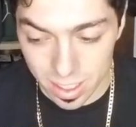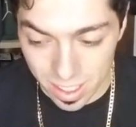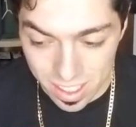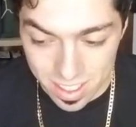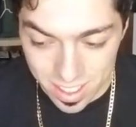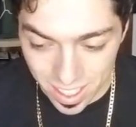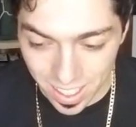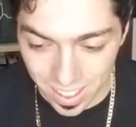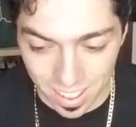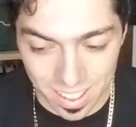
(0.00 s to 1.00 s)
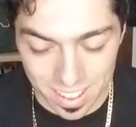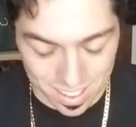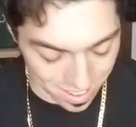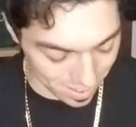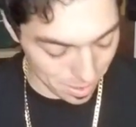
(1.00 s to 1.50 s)
this thing, it
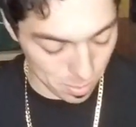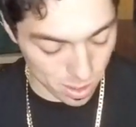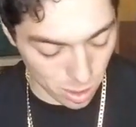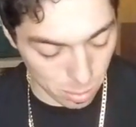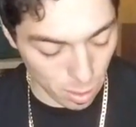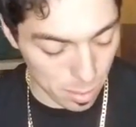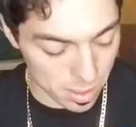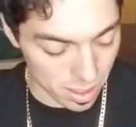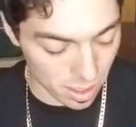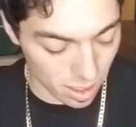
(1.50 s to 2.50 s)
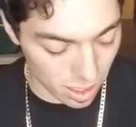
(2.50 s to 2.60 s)
seems so promising.